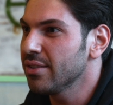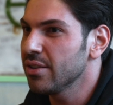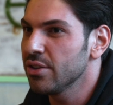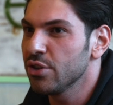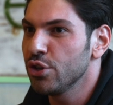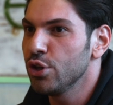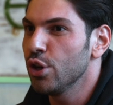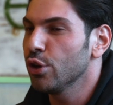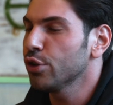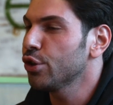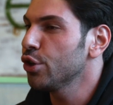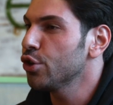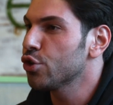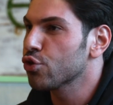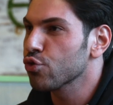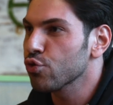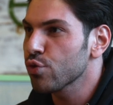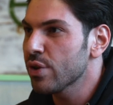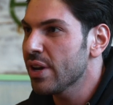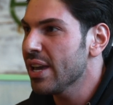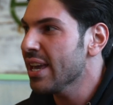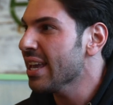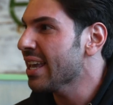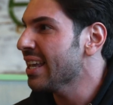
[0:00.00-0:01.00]
to, to
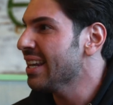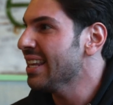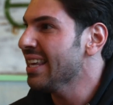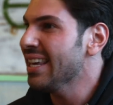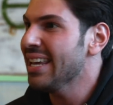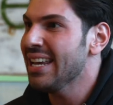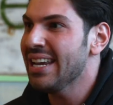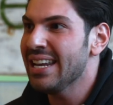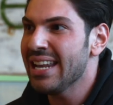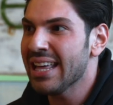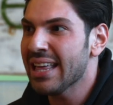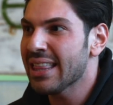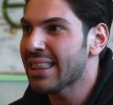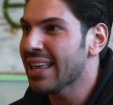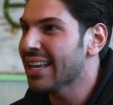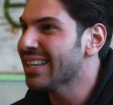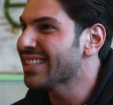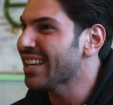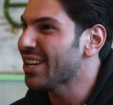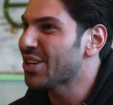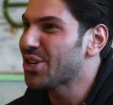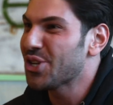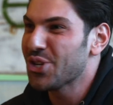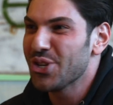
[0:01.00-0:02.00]
drink and eating things
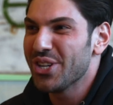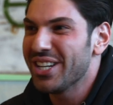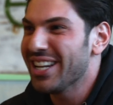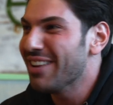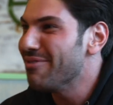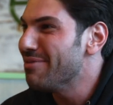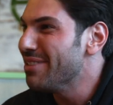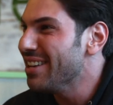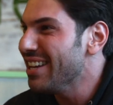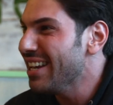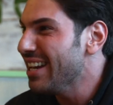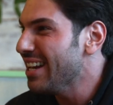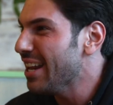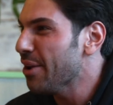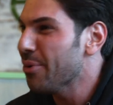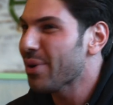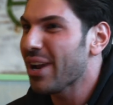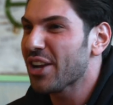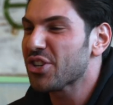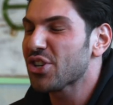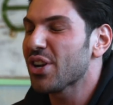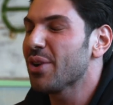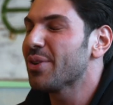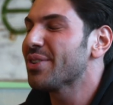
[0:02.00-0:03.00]
I shouldn't have been eating when
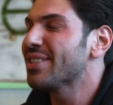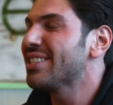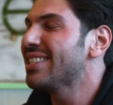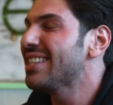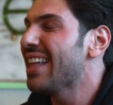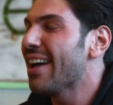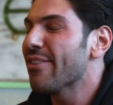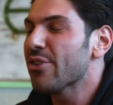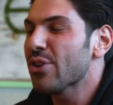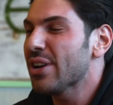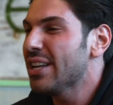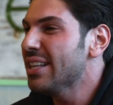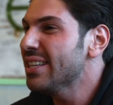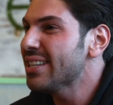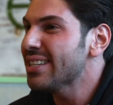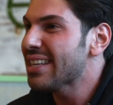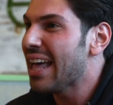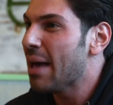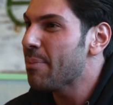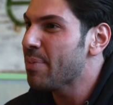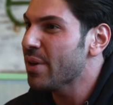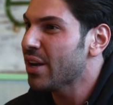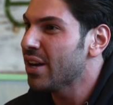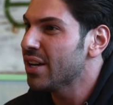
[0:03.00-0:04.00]
actually I was never into
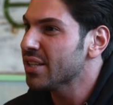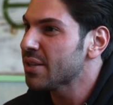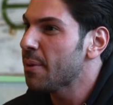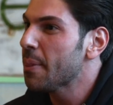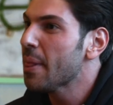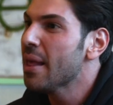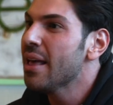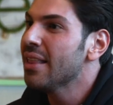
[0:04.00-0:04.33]
that because,